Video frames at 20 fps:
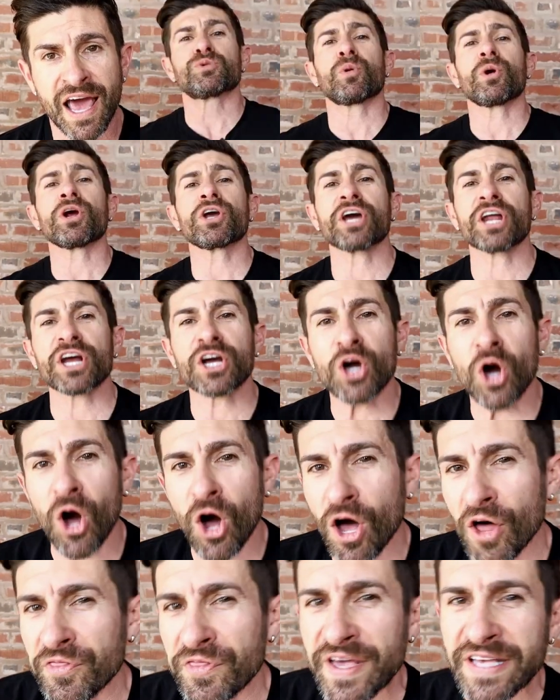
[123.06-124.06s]
So we're gonna
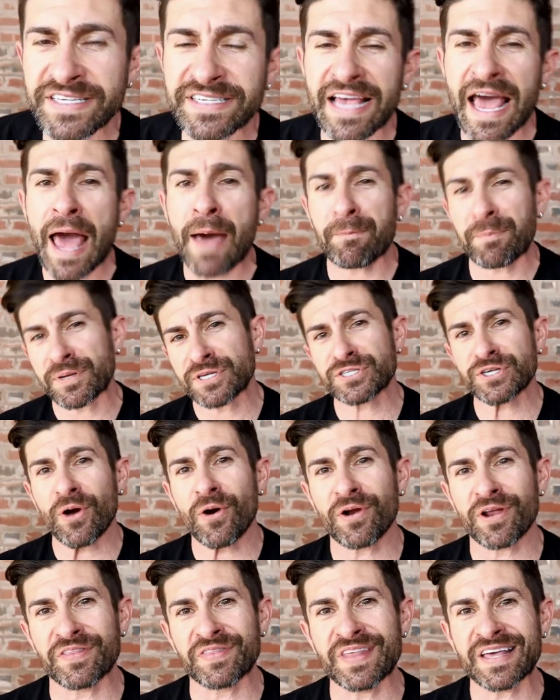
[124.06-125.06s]
call this
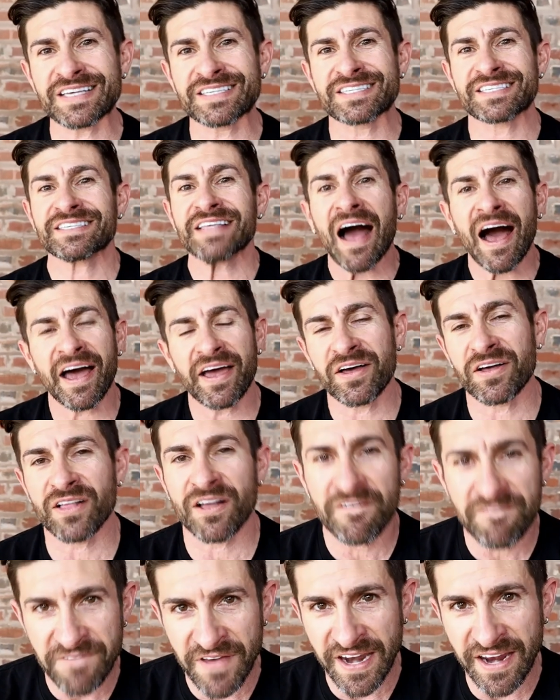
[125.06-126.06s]
episode and this style
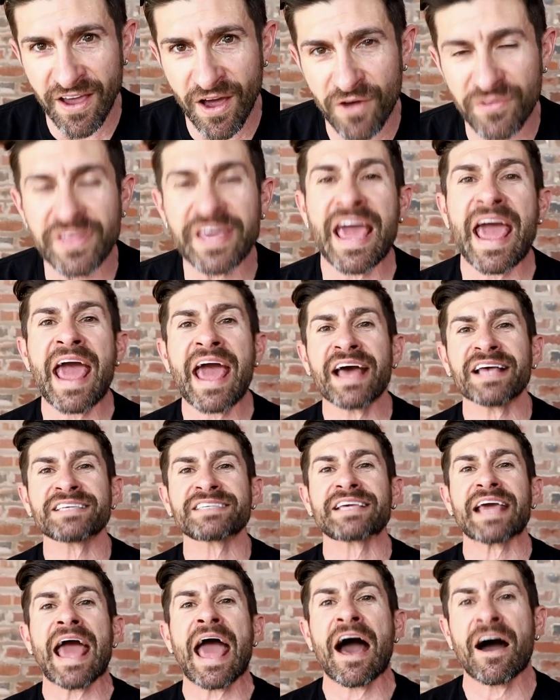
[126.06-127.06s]
of video the
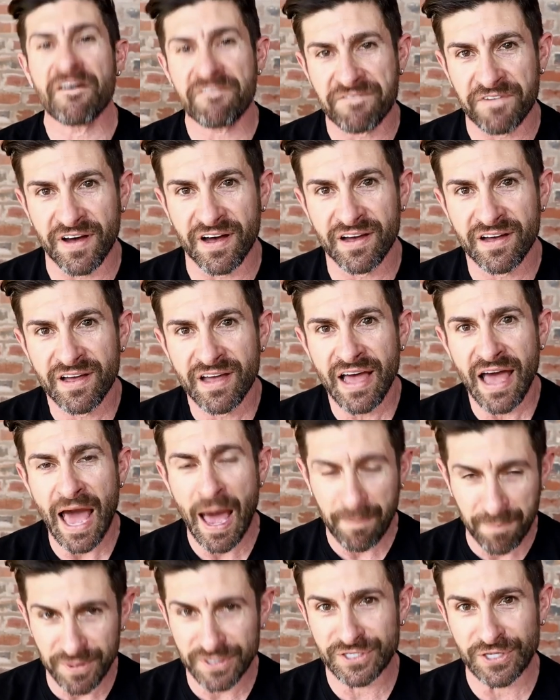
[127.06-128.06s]
Ask Alpha
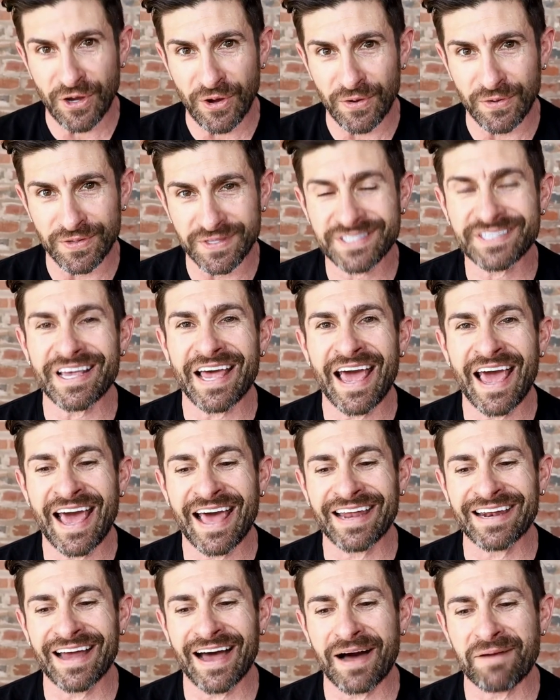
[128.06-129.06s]
episodes.
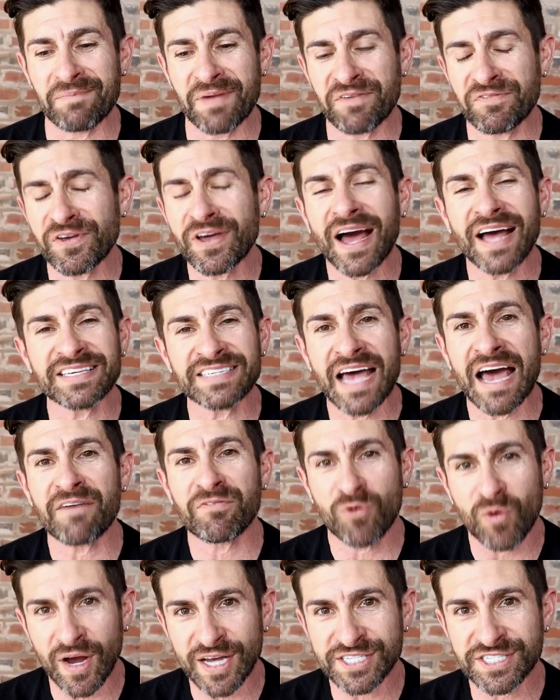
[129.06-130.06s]
And if you guys
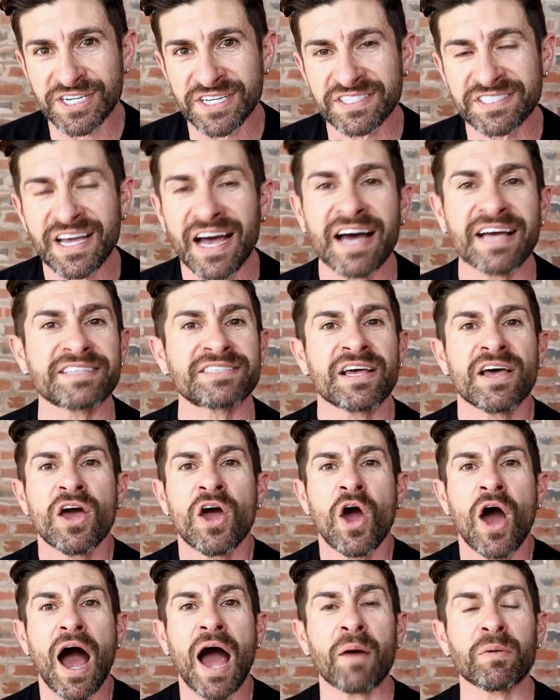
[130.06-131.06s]
have questions, guys,
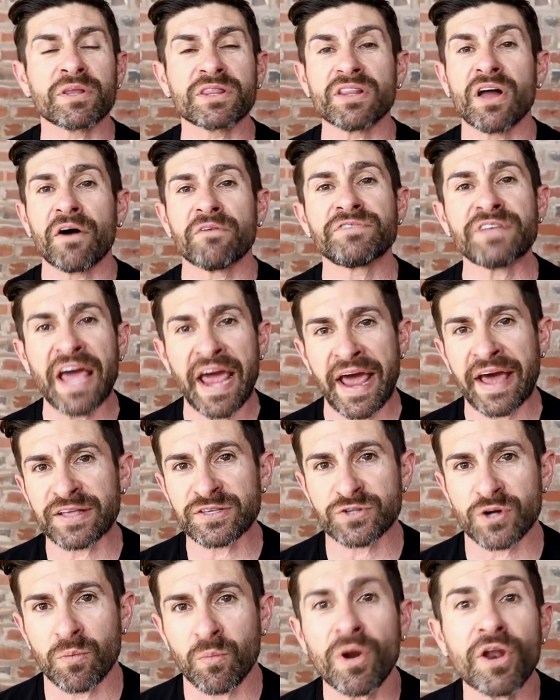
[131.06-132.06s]
I would love to
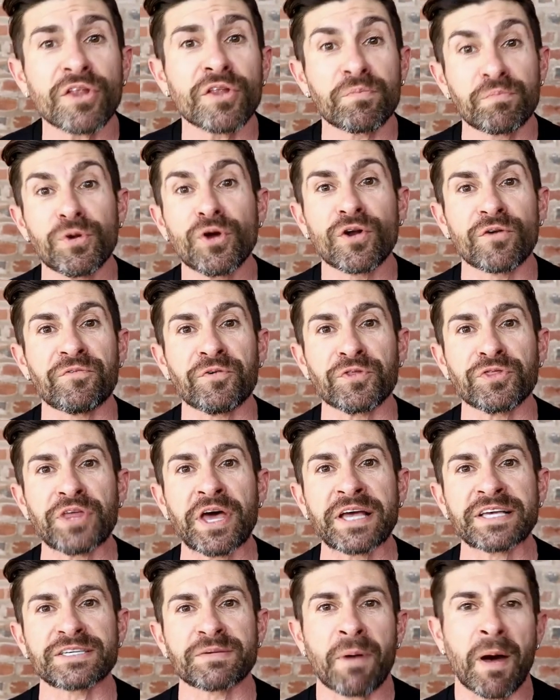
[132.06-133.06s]
answer them. One of the beautiful
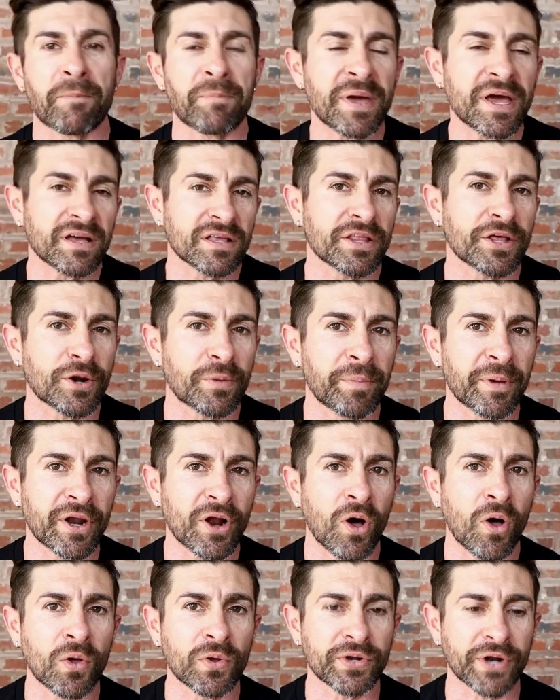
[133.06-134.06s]
things about being a little
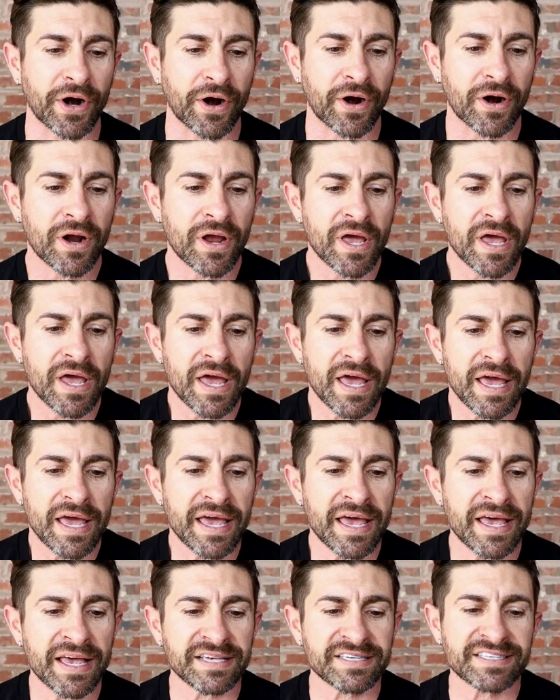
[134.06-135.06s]
bit older
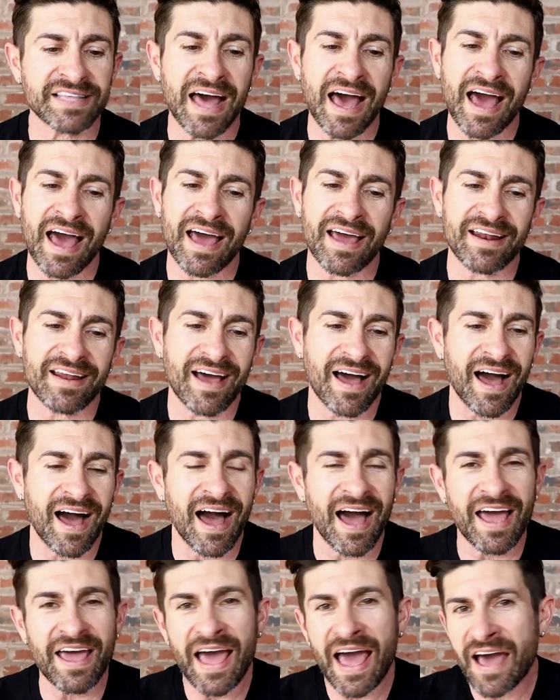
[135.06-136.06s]
is that
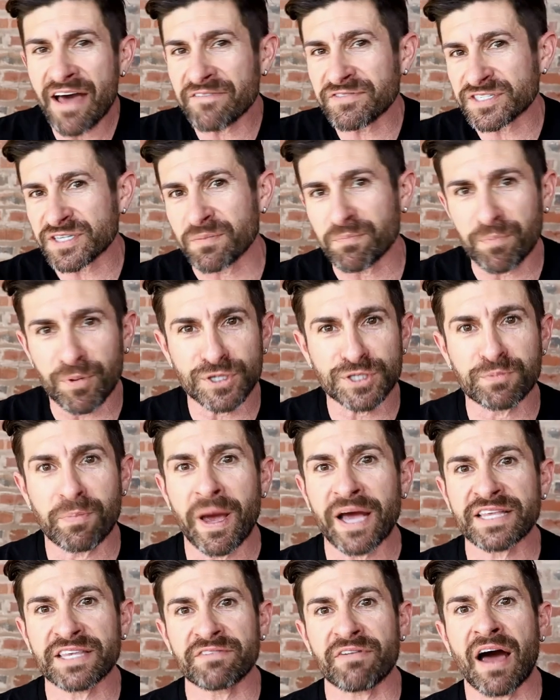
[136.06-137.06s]
I have some
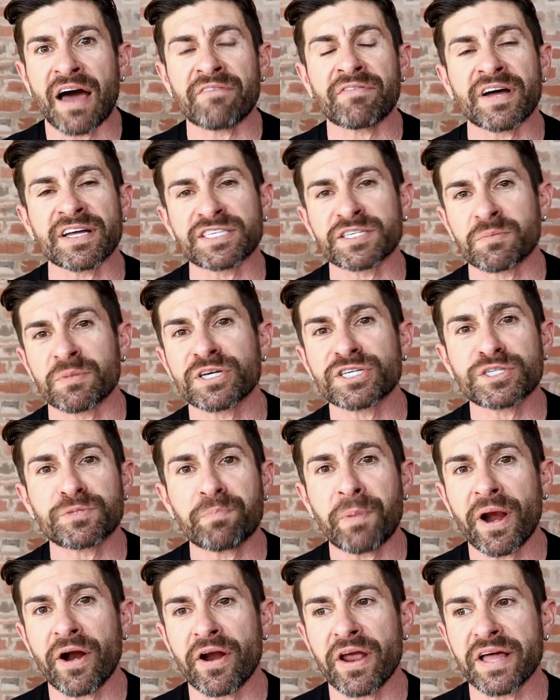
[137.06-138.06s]
perspective, I've got some
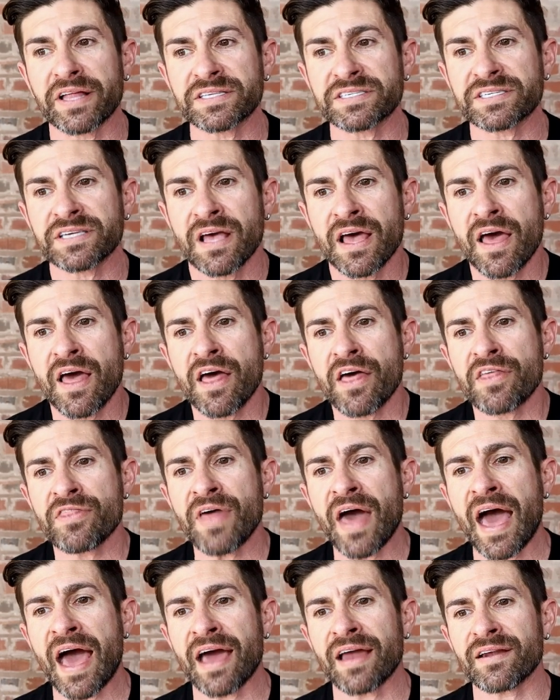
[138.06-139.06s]
experience
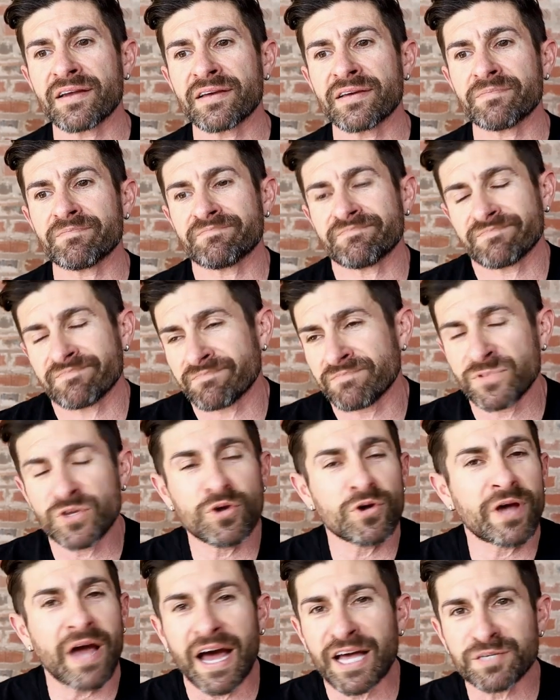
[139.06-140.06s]
that
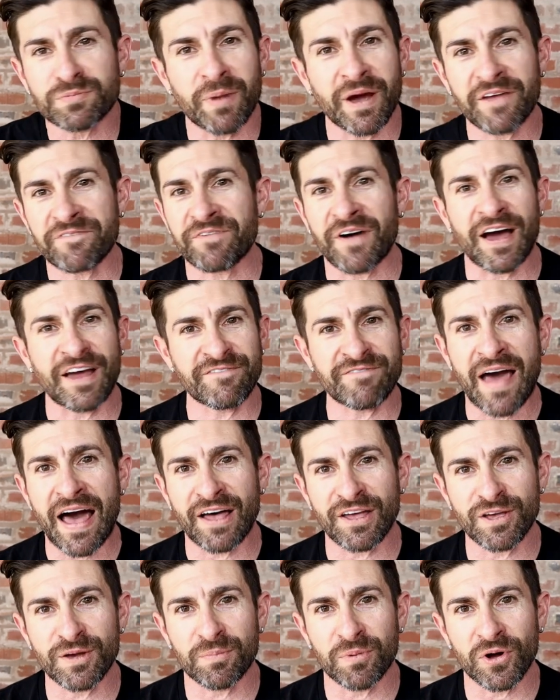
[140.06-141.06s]
you guys might find
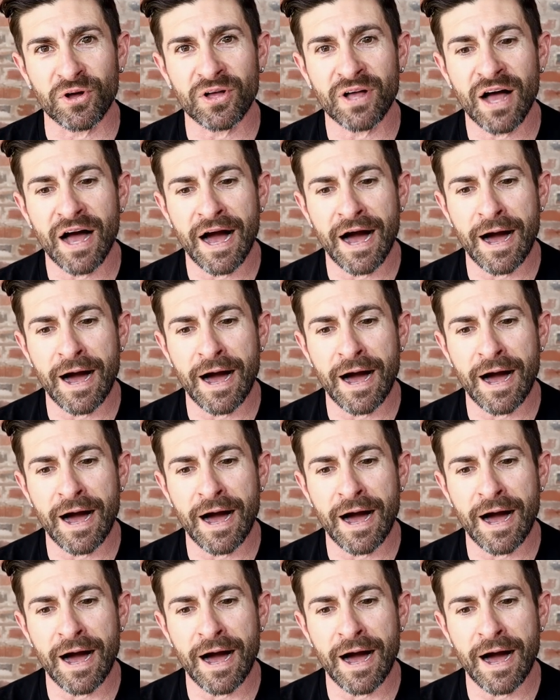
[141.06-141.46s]
valuable.